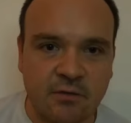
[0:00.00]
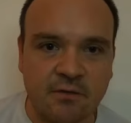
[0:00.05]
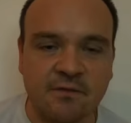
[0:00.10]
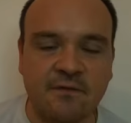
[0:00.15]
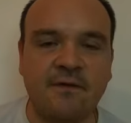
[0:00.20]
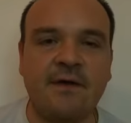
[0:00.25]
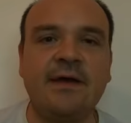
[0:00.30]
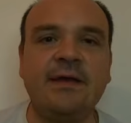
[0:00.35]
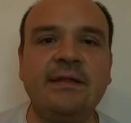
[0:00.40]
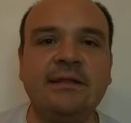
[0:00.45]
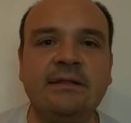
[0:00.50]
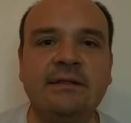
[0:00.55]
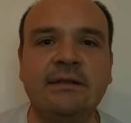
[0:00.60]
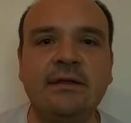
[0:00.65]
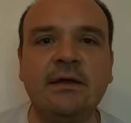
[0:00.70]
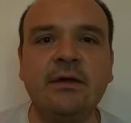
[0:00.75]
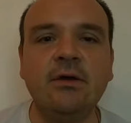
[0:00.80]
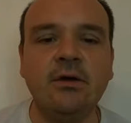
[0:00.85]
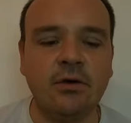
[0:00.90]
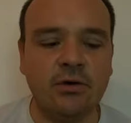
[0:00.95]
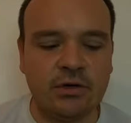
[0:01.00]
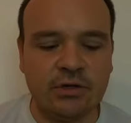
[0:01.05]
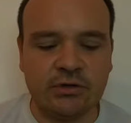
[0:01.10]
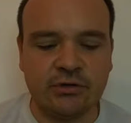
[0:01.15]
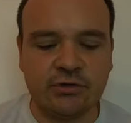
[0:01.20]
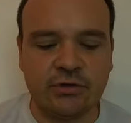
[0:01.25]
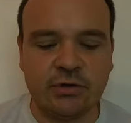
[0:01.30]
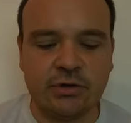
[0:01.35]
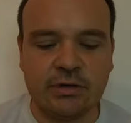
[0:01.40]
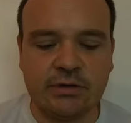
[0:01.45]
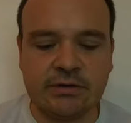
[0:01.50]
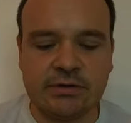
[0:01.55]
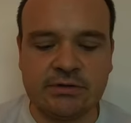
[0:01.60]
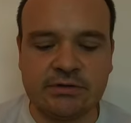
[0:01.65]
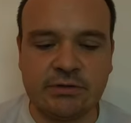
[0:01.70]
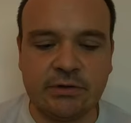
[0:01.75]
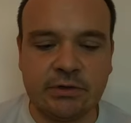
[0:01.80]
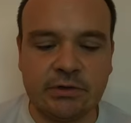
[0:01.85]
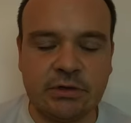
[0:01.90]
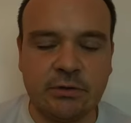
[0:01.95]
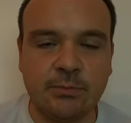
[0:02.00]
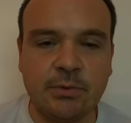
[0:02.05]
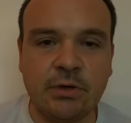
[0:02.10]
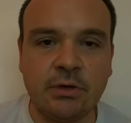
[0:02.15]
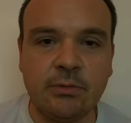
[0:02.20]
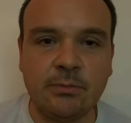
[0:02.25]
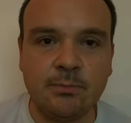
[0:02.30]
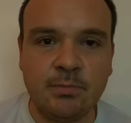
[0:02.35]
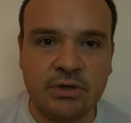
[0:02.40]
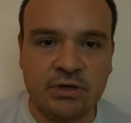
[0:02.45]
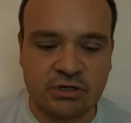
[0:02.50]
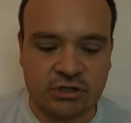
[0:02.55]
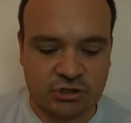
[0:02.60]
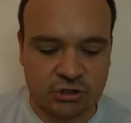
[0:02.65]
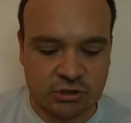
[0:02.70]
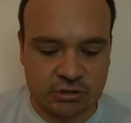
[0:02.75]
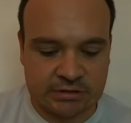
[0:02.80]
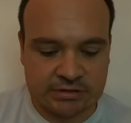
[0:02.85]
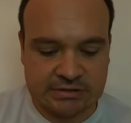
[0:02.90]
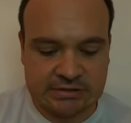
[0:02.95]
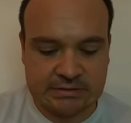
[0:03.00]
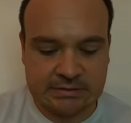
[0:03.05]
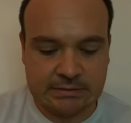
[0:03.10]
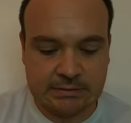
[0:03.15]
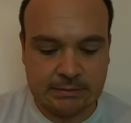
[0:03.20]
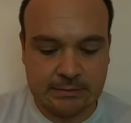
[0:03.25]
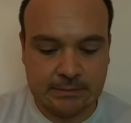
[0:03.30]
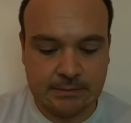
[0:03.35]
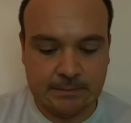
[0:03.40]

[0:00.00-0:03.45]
you find on internet is going to be on pictures.